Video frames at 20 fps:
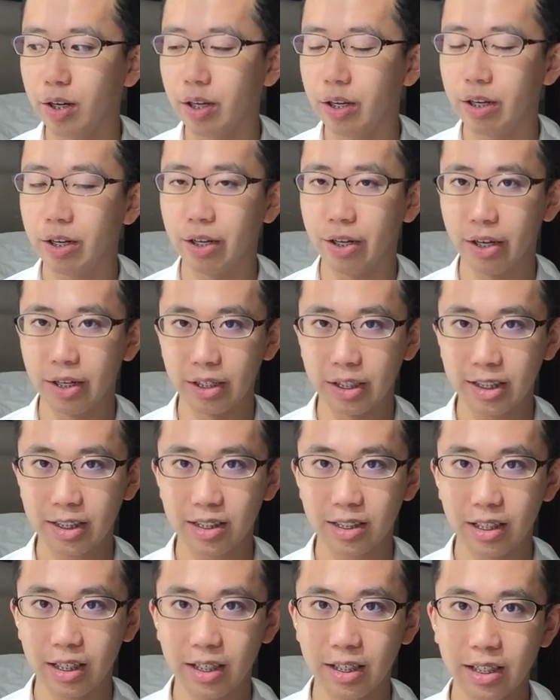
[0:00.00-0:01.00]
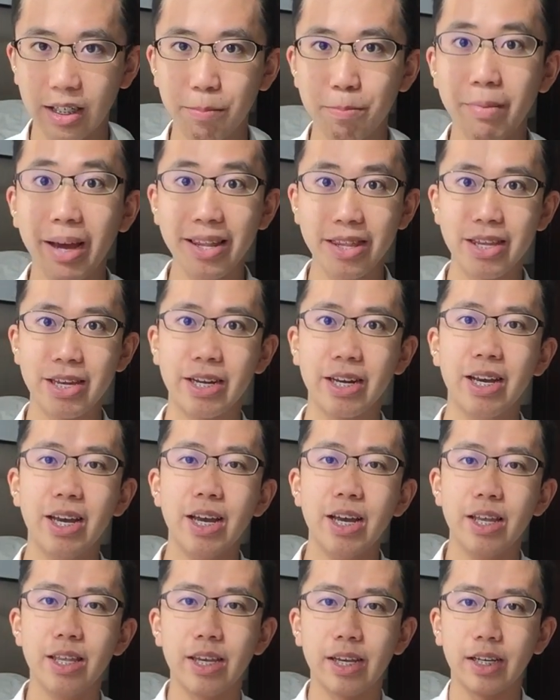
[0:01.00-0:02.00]
in a method
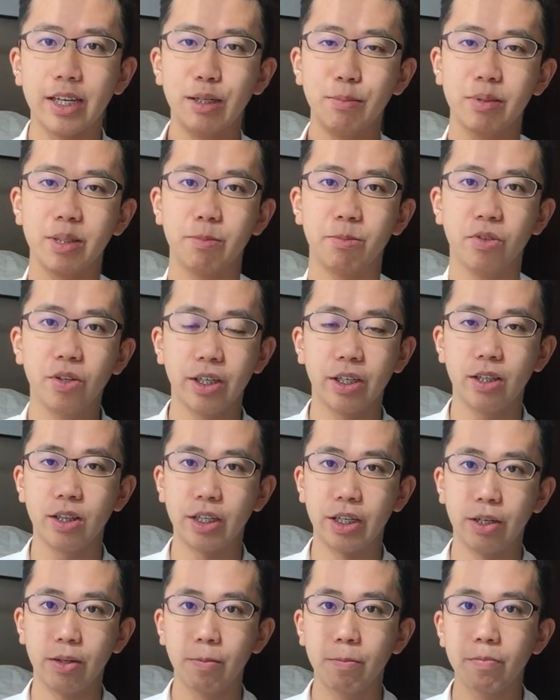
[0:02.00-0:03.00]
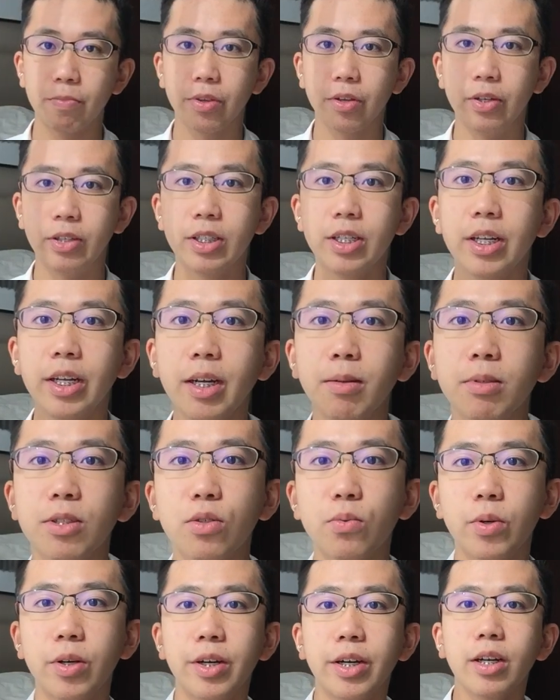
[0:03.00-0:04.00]
that keeps them really clean. And today I'm
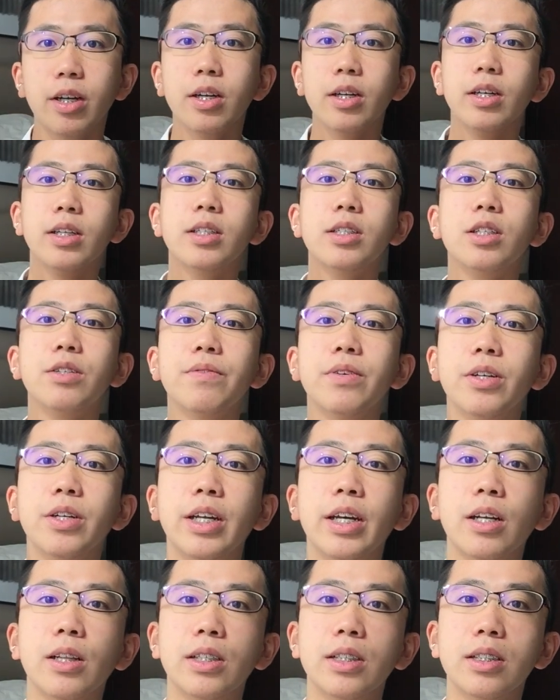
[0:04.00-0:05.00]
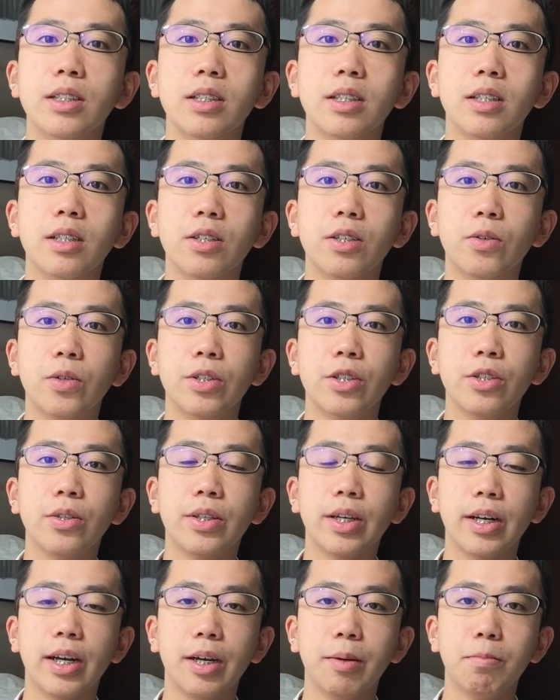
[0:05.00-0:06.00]
just wearing a silver necklace or two
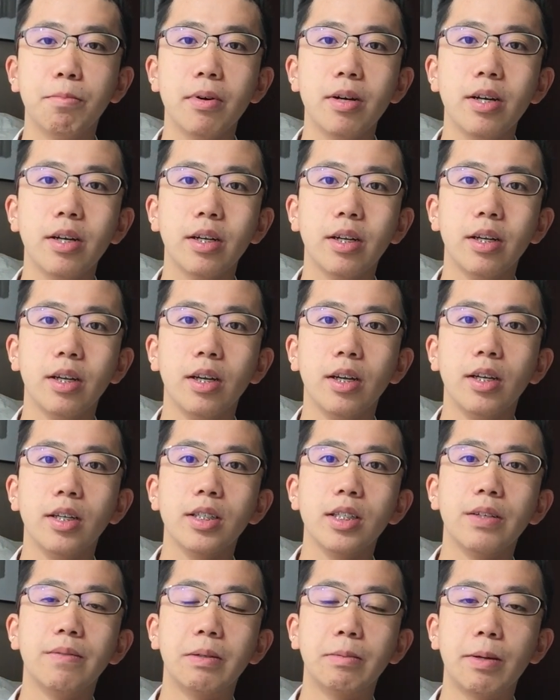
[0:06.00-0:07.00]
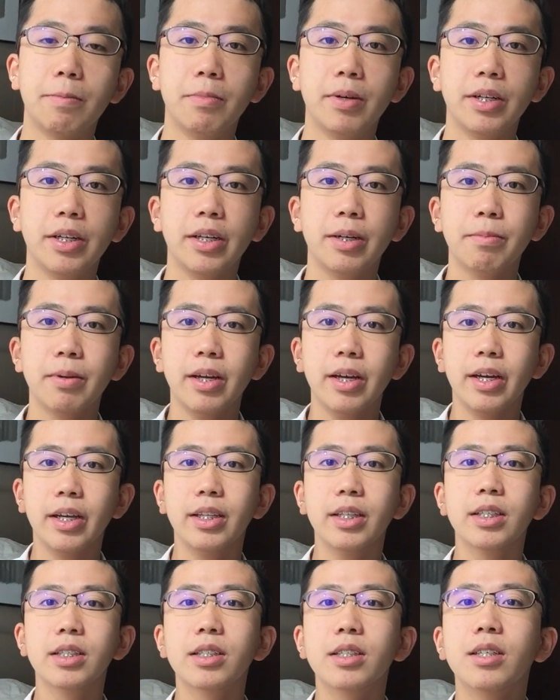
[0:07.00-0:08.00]
that I bought, saving my money up.
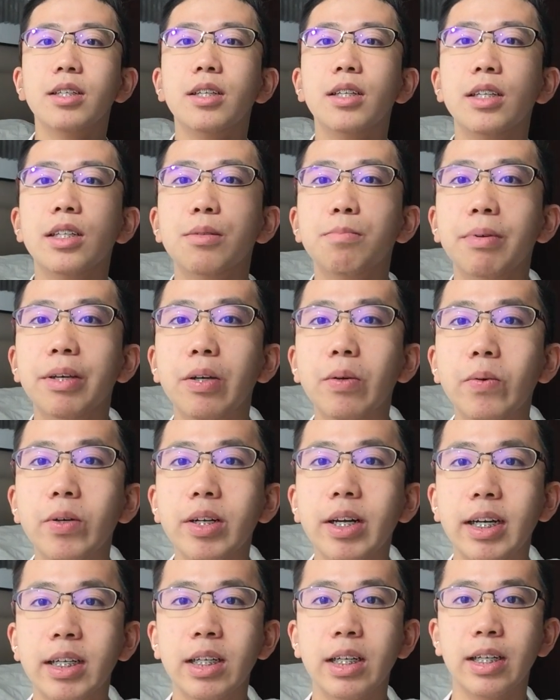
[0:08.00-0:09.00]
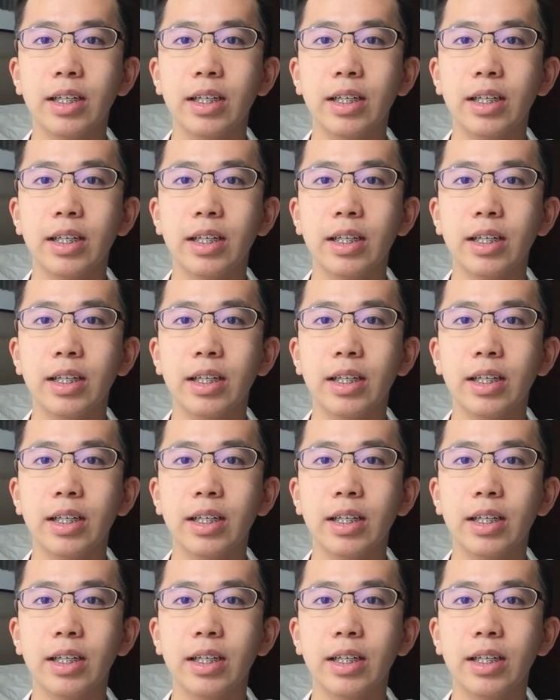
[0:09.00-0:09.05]
This pink one,